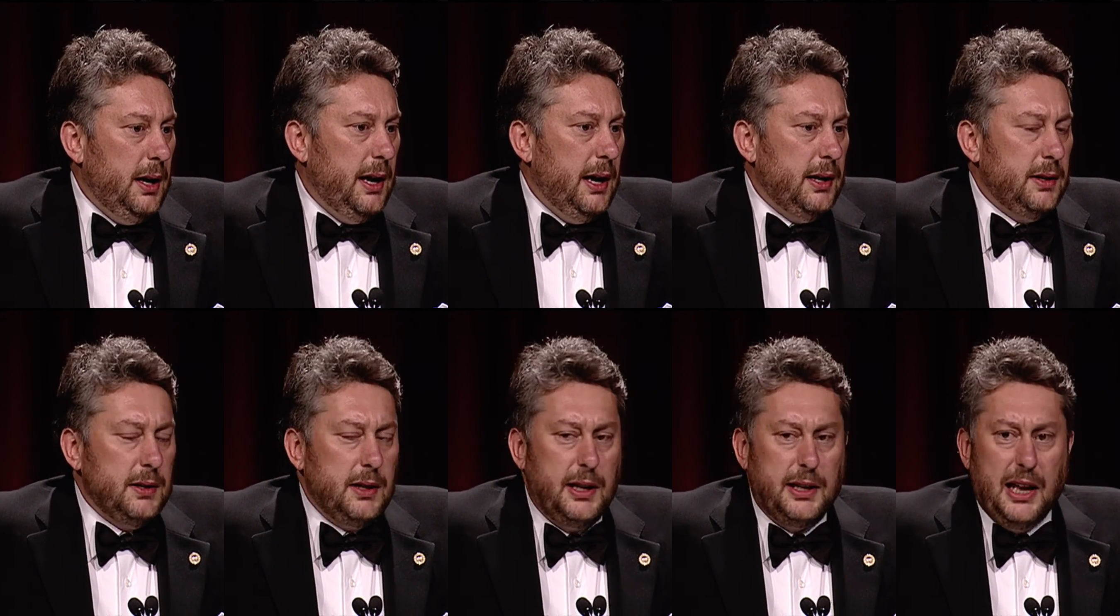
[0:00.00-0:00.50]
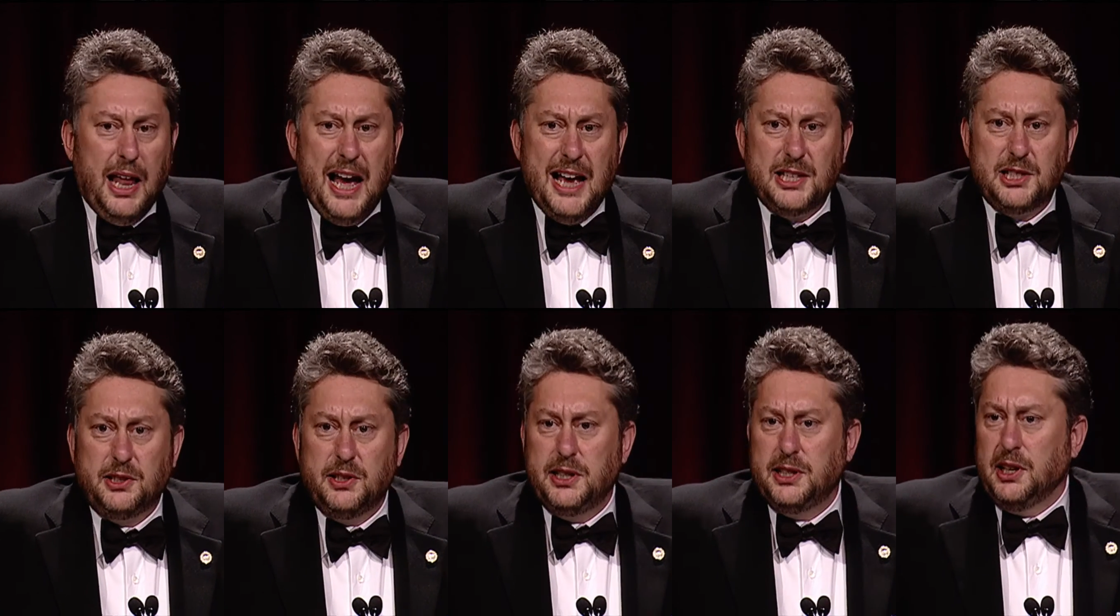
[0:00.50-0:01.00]
And
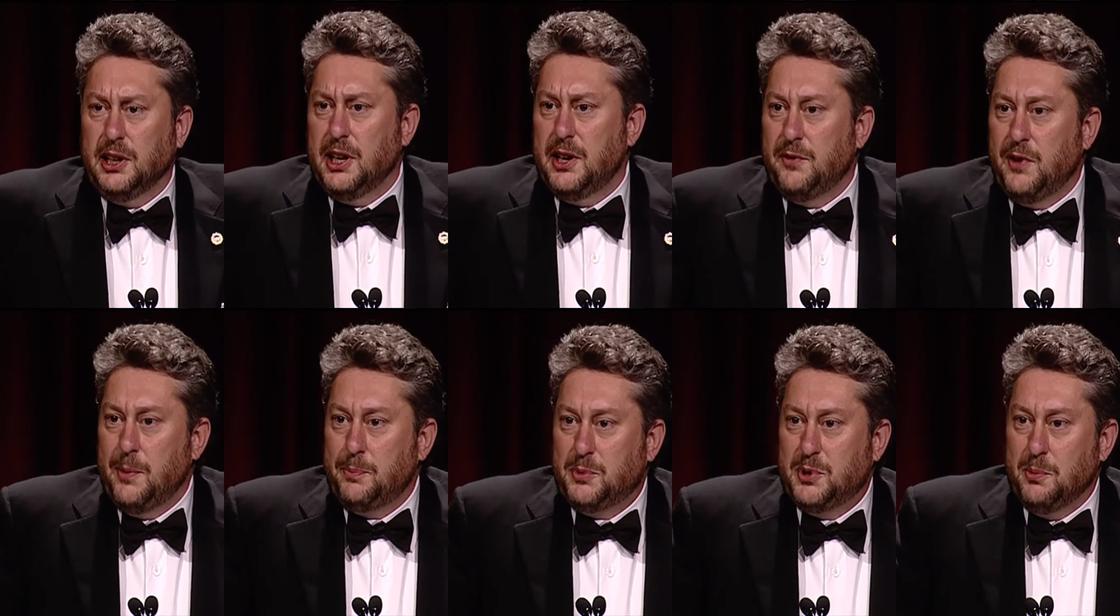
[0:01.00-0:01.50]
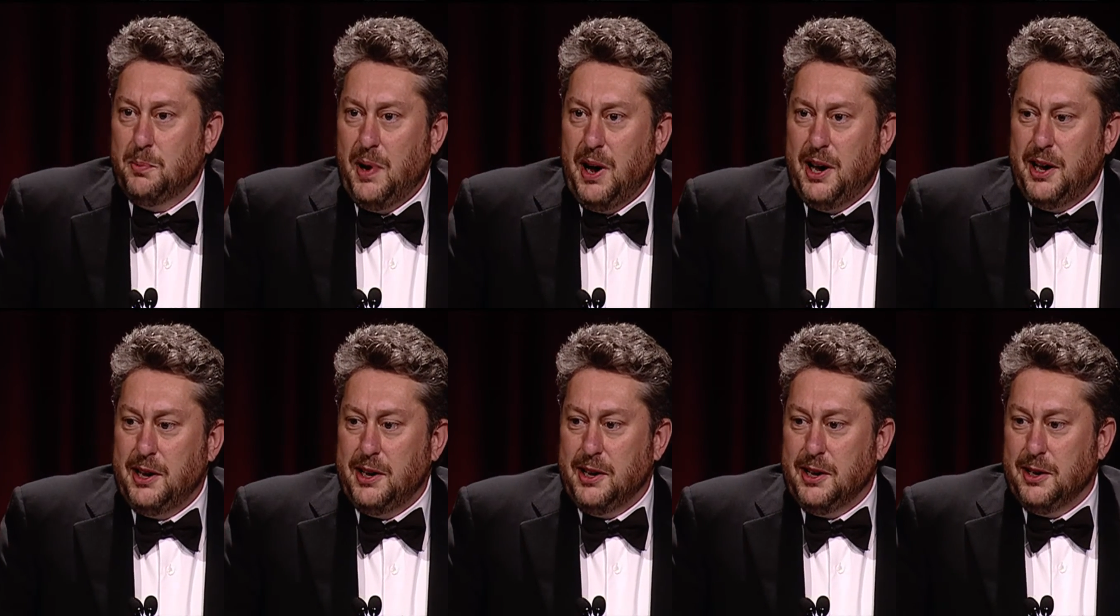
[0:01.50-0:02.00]
lastly, to live up to
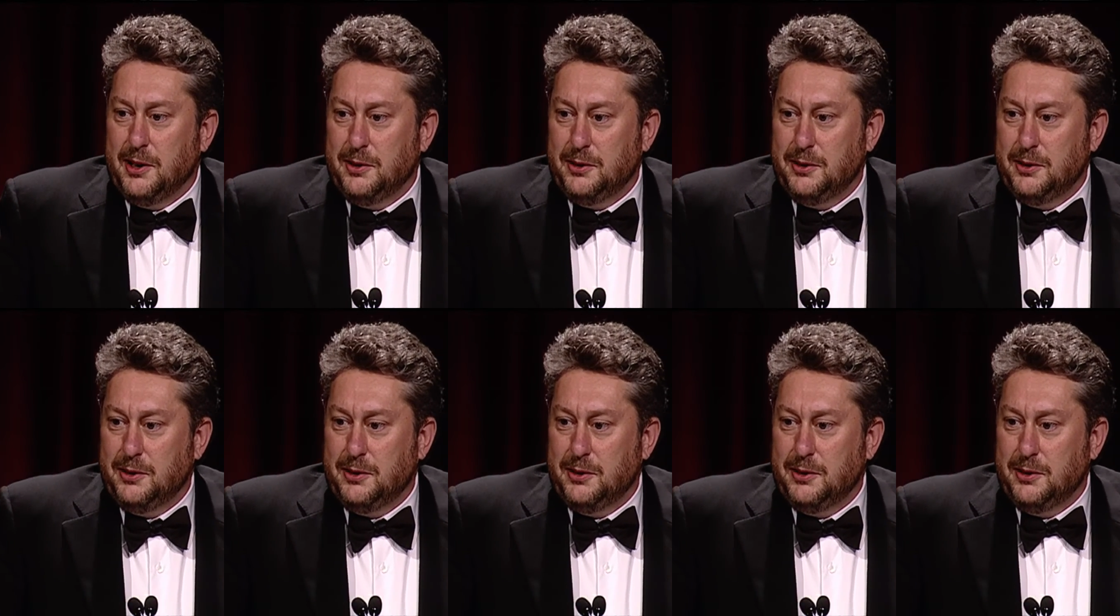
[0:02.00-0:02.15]
my